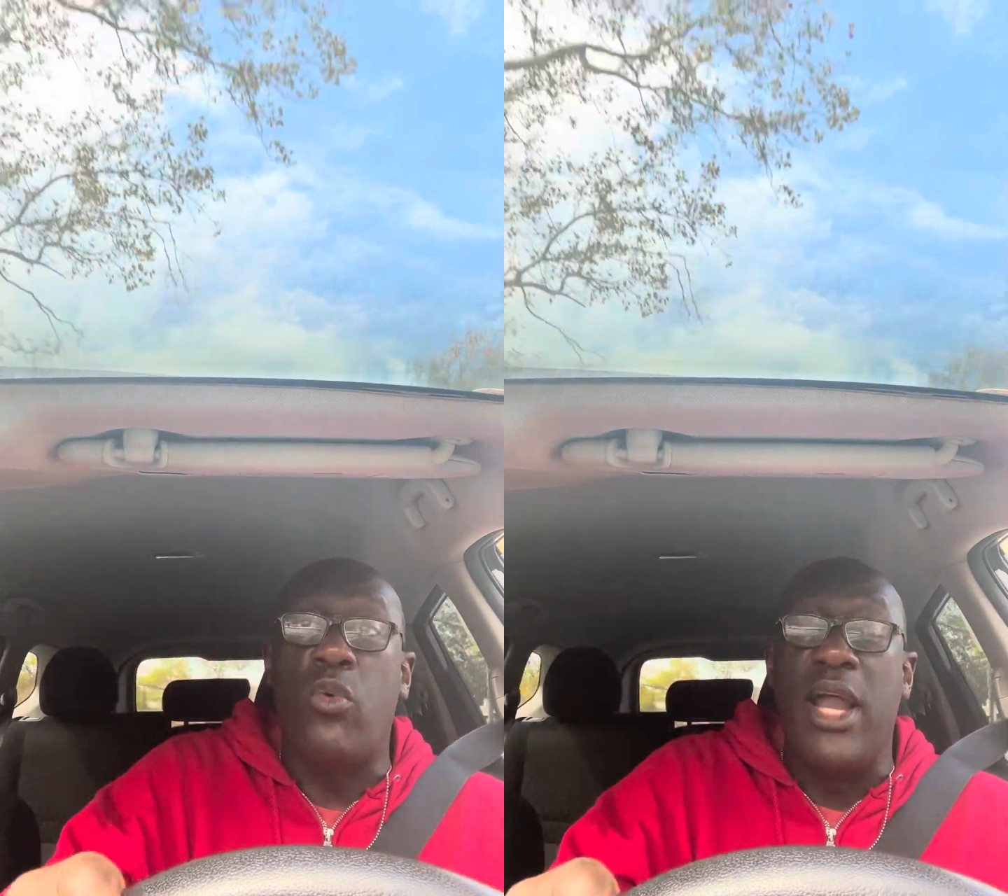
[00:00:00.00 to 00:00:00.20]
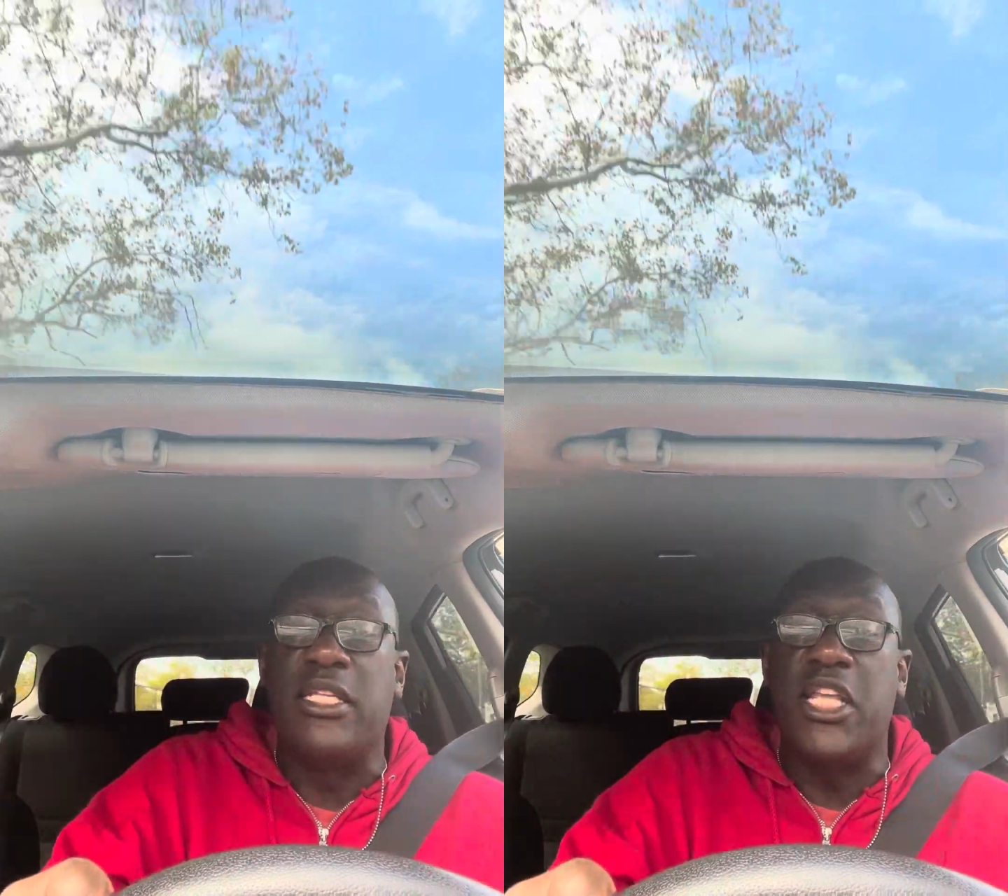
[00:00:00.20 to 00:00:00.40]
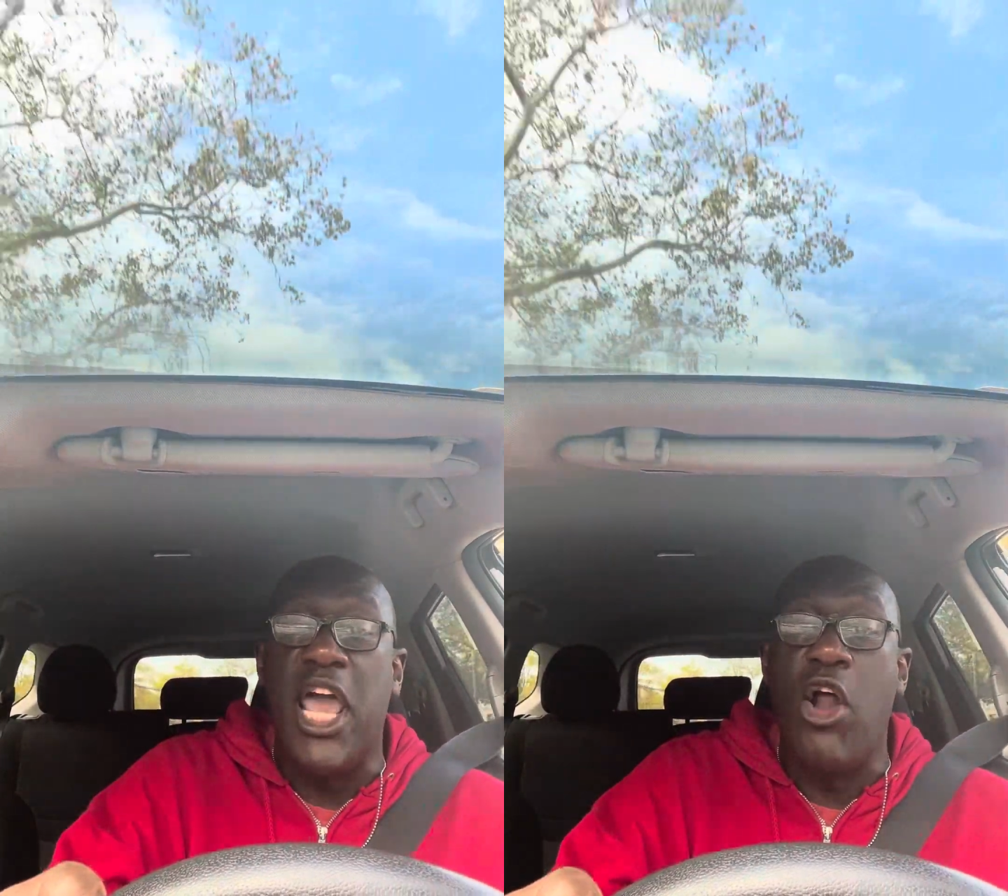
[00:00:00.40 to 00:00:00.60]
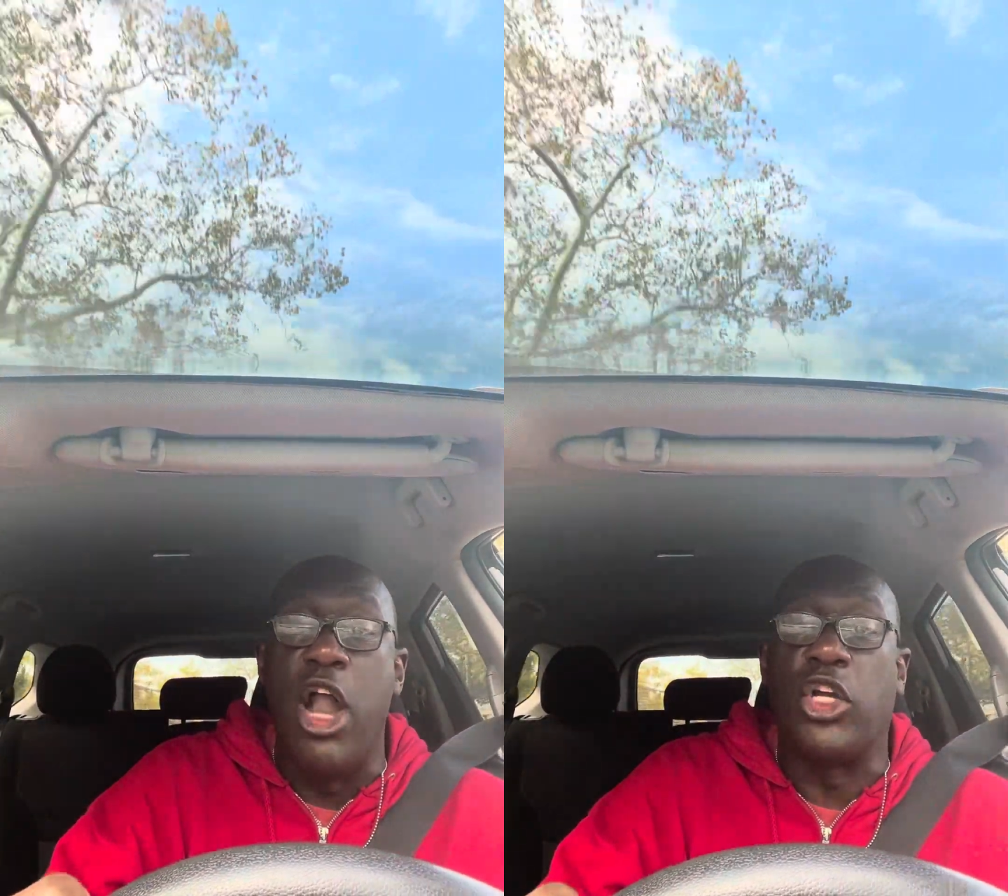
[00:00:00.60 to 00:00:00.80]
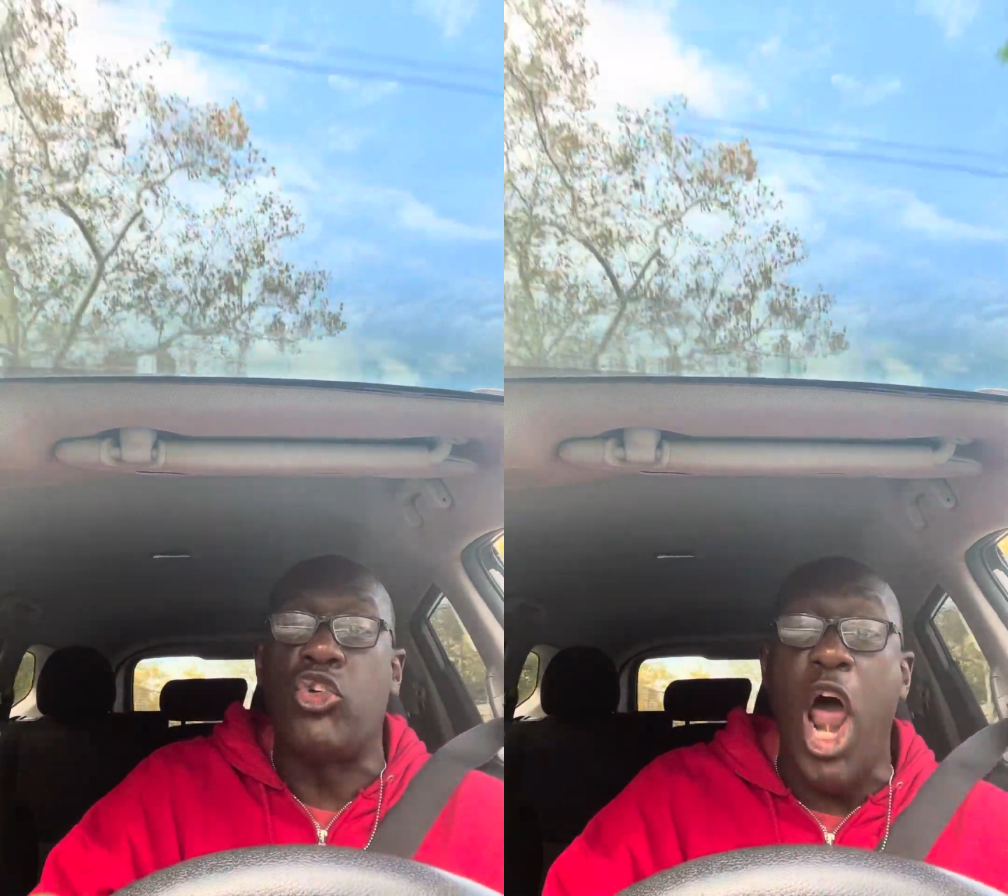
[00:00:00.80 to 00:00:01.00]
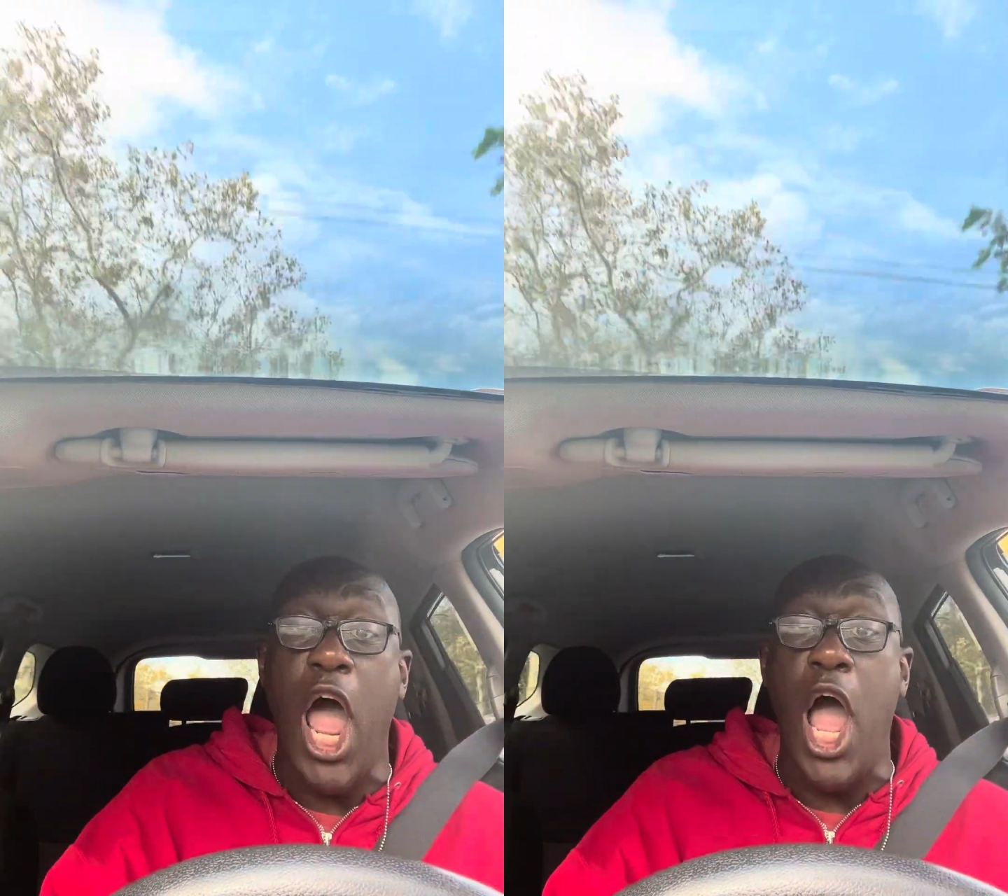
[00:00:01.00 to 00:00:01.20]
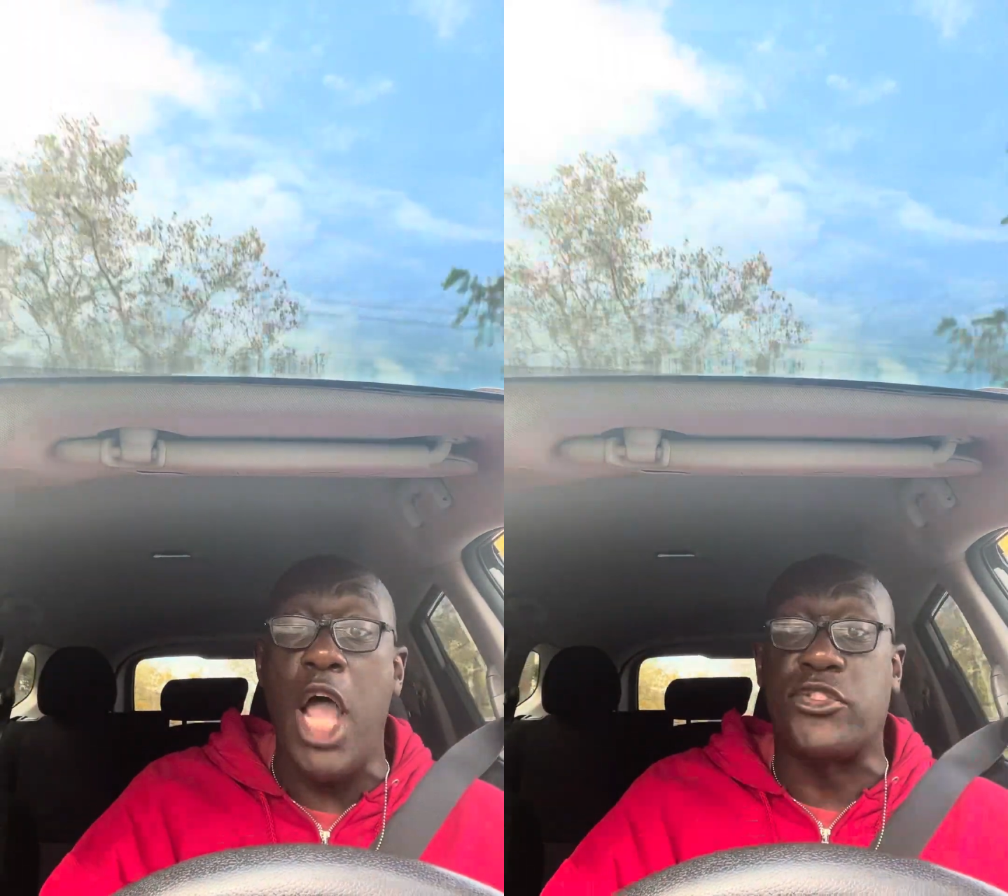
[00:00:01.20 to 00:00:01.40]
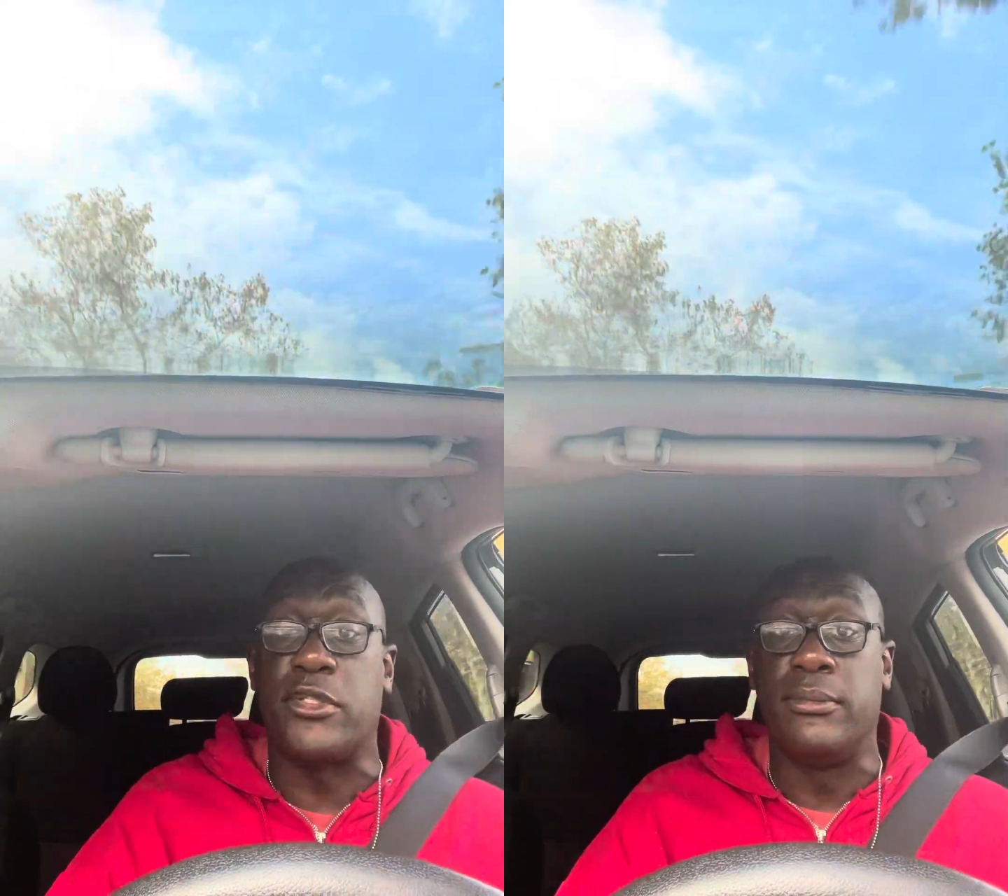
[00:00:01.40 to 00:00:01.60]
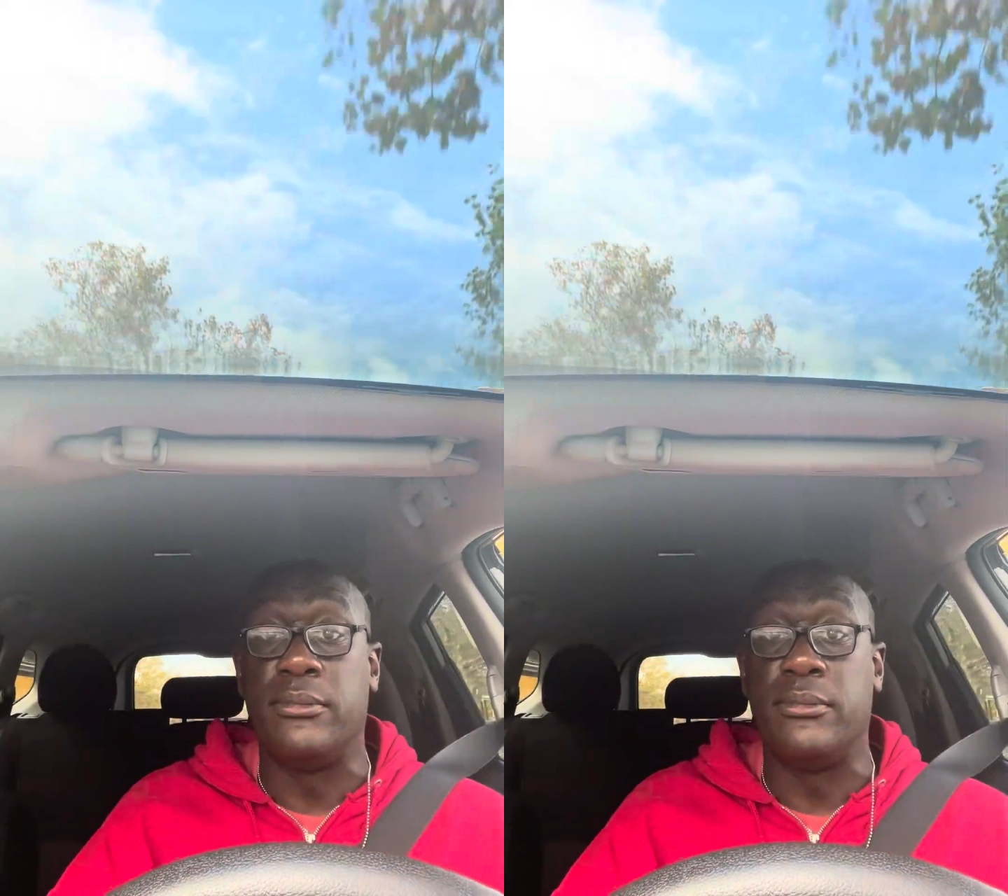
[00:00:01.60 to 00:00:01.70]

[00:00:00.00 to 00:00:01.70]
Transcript: what he did on the cross.